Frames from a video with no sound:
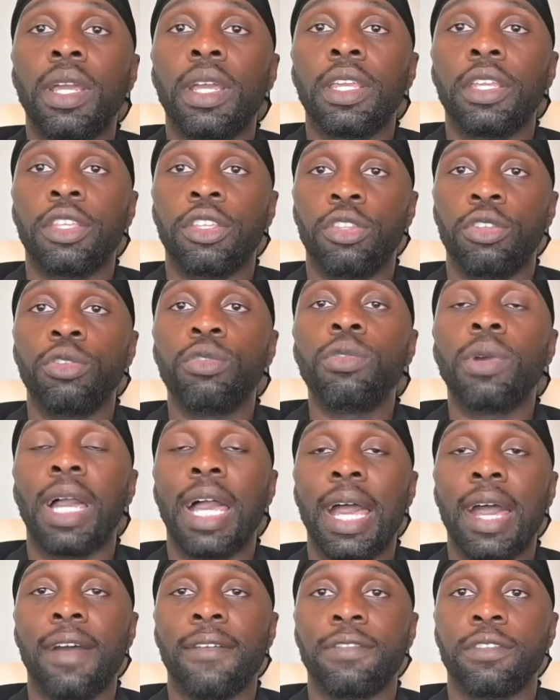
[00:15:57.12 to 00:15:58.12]
You
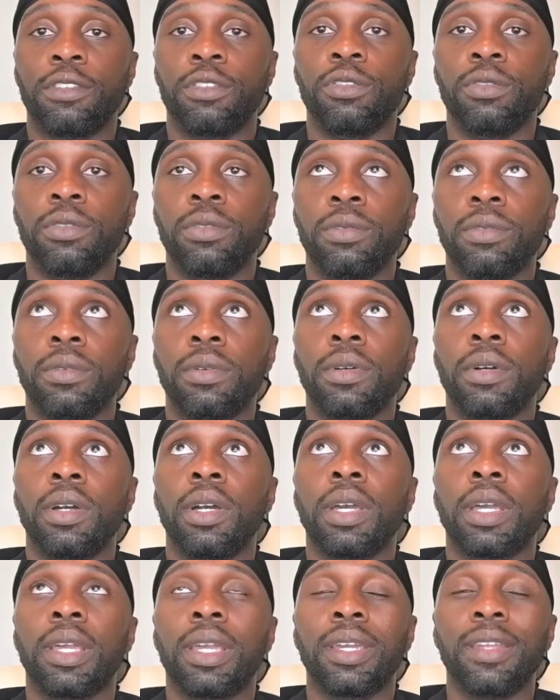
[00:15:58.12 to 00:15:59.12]
have to
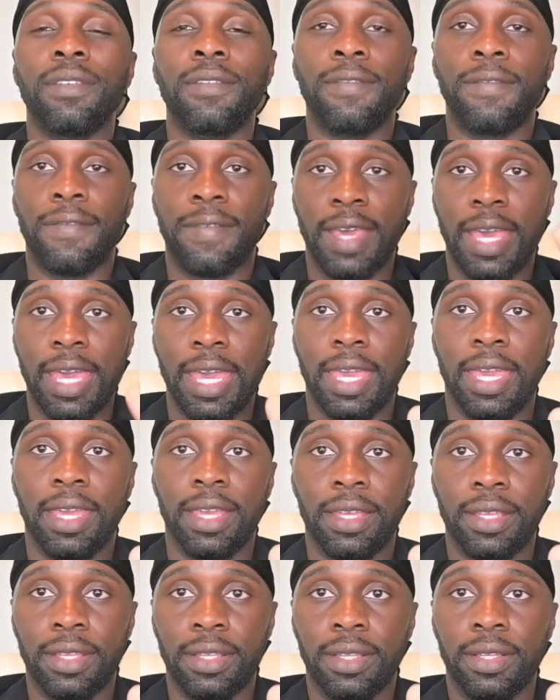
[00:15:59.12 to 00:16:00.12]

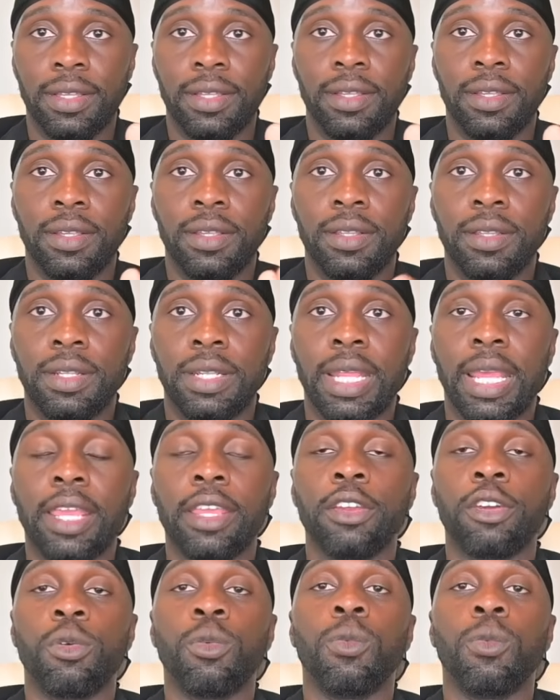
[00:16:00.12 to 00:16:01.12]
convey that you're